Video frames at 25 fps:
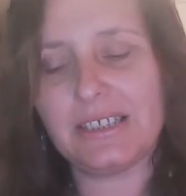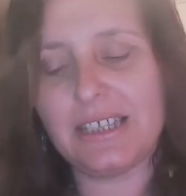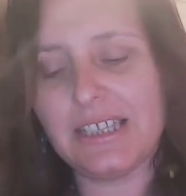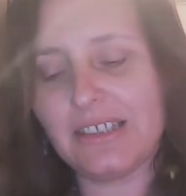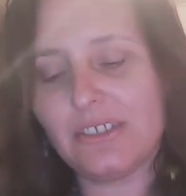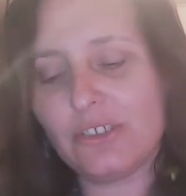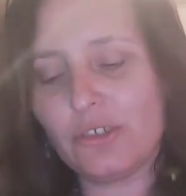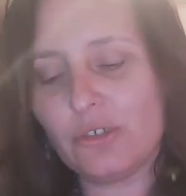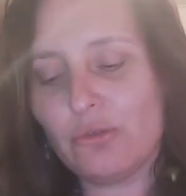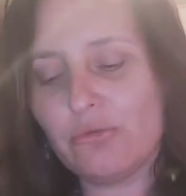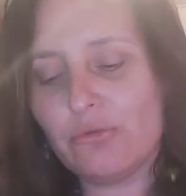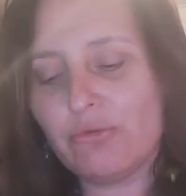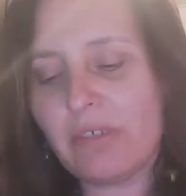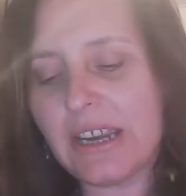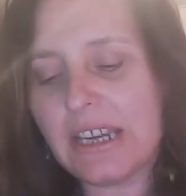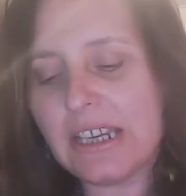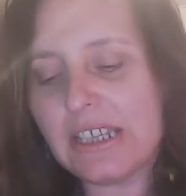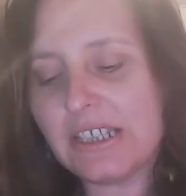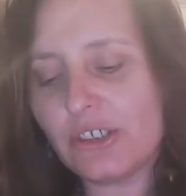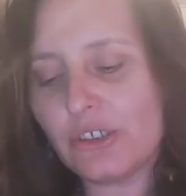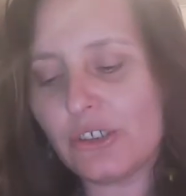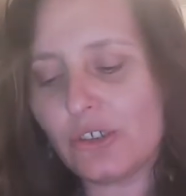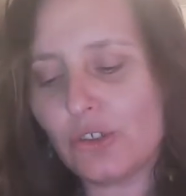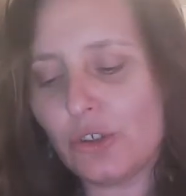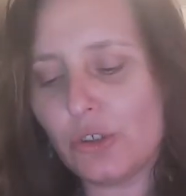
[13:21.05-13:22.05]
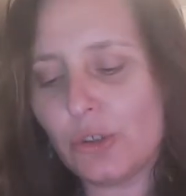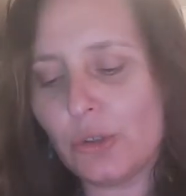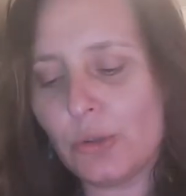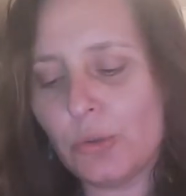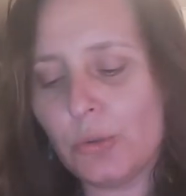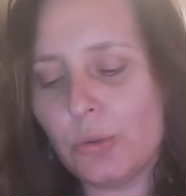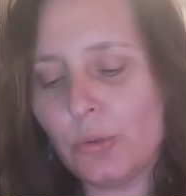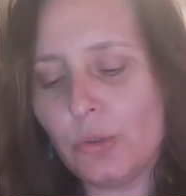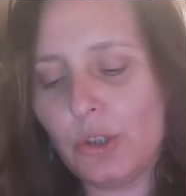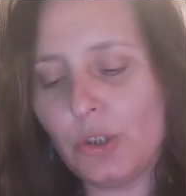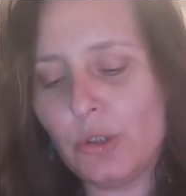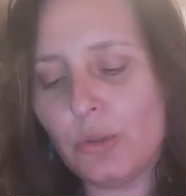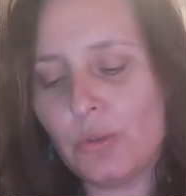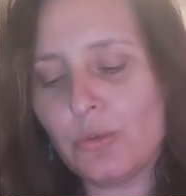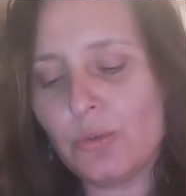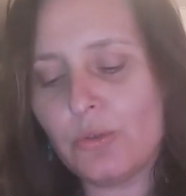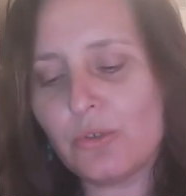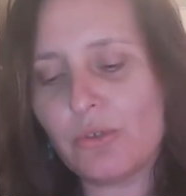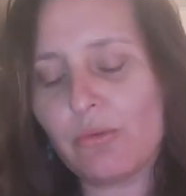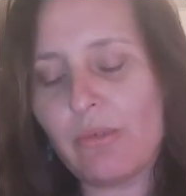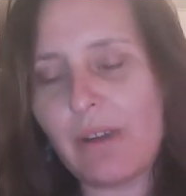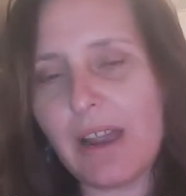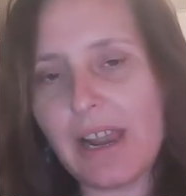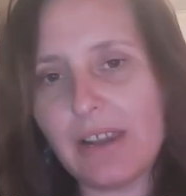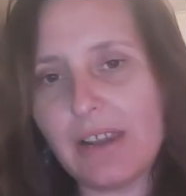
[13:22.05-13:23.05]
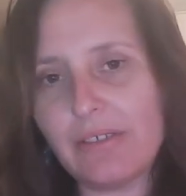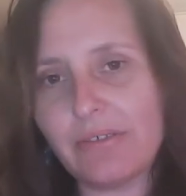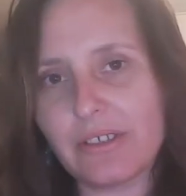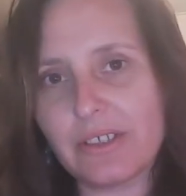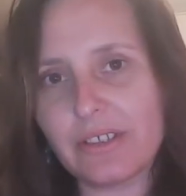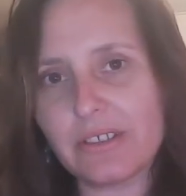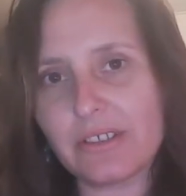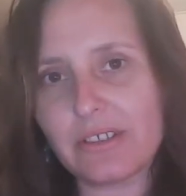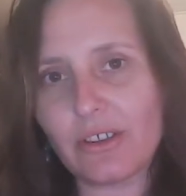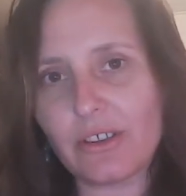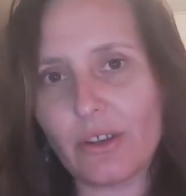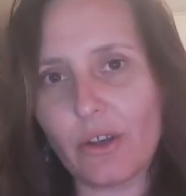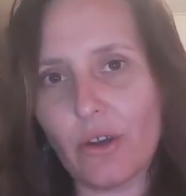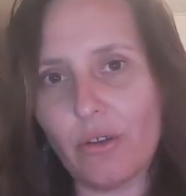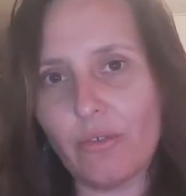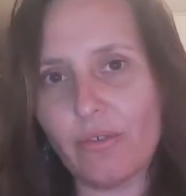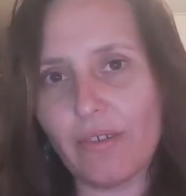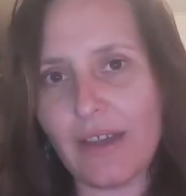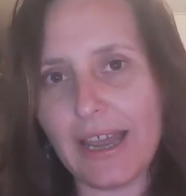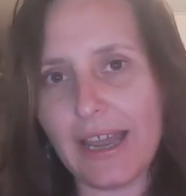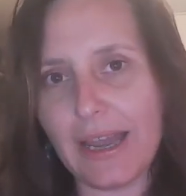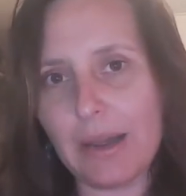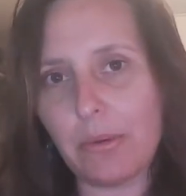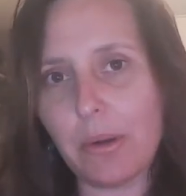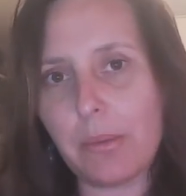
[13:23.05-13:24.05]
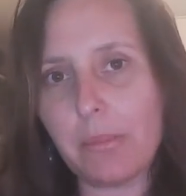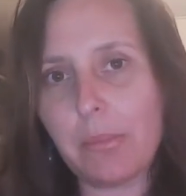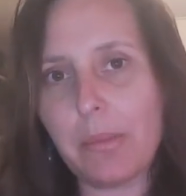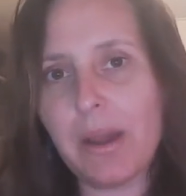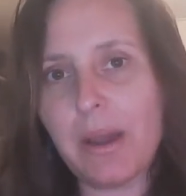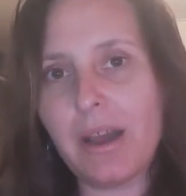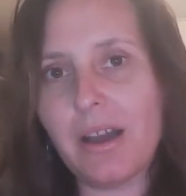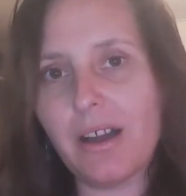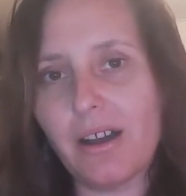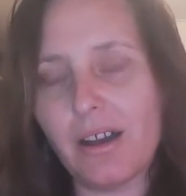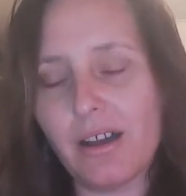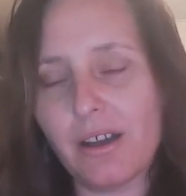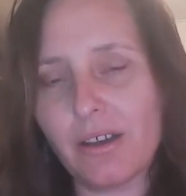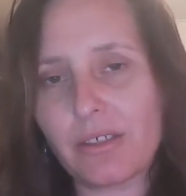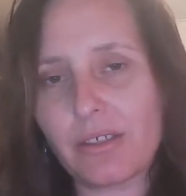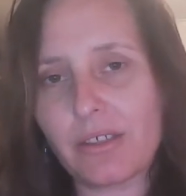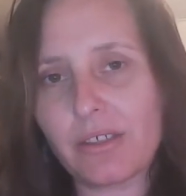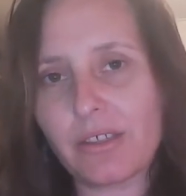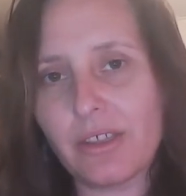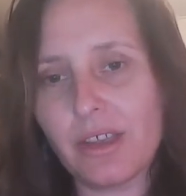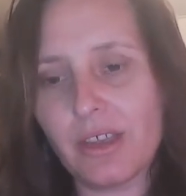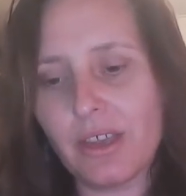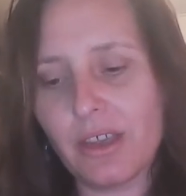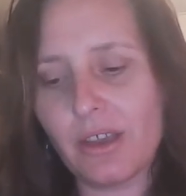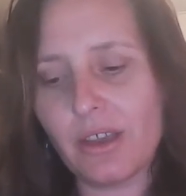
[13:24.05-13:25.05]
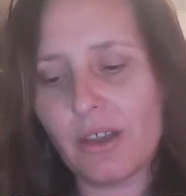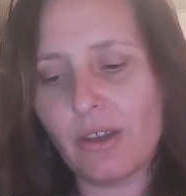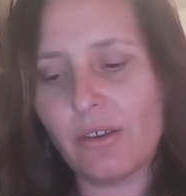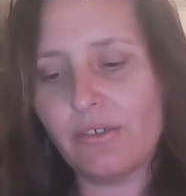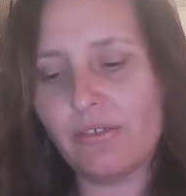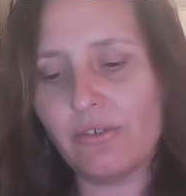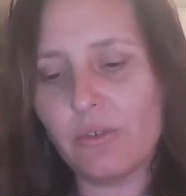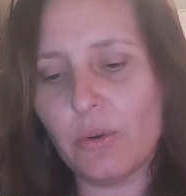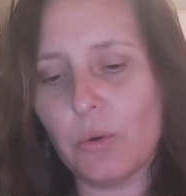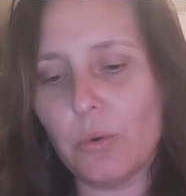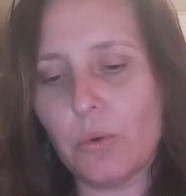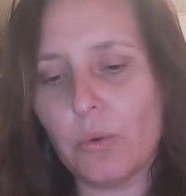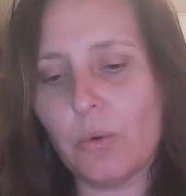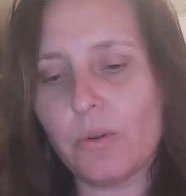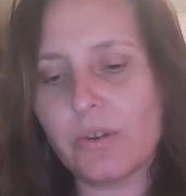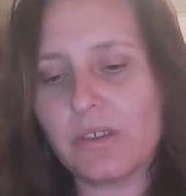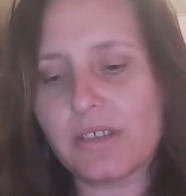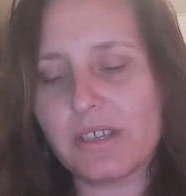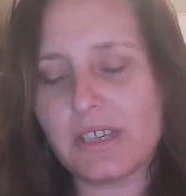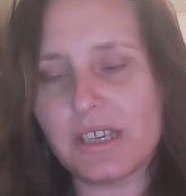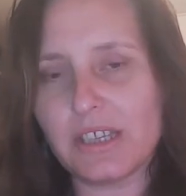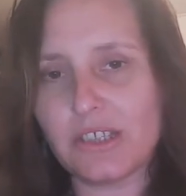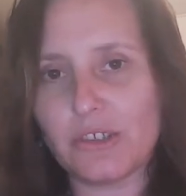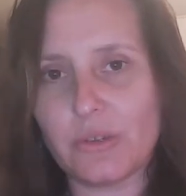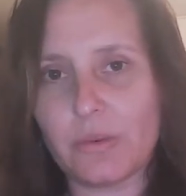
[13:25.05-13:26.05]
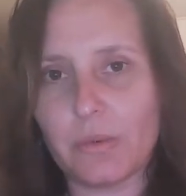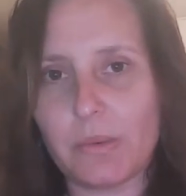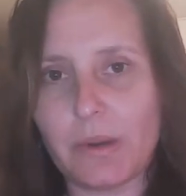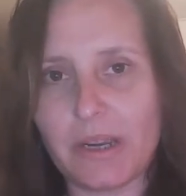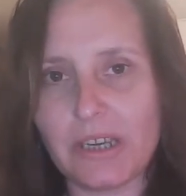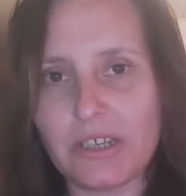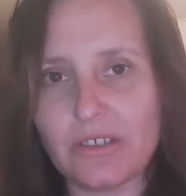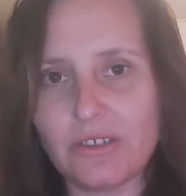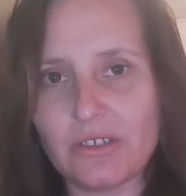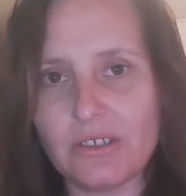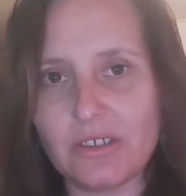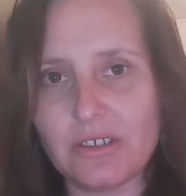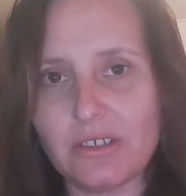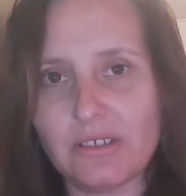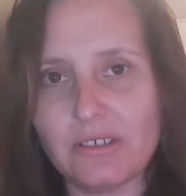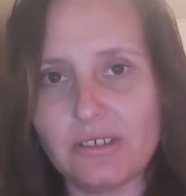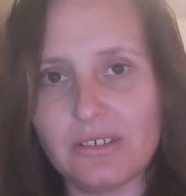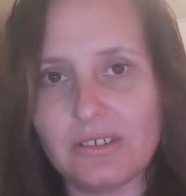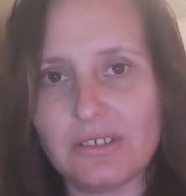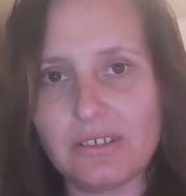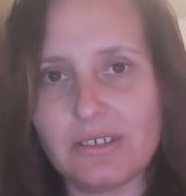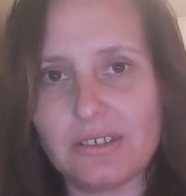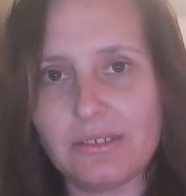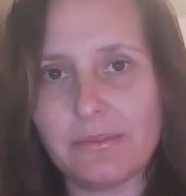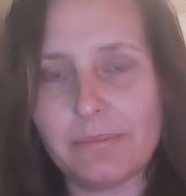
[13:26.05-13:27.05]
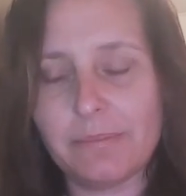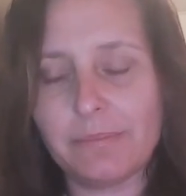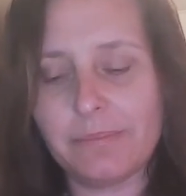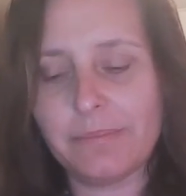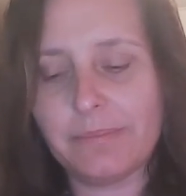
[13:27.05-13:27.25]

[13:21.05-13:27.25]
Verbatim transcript: It's great to use the relevance of our path for situations.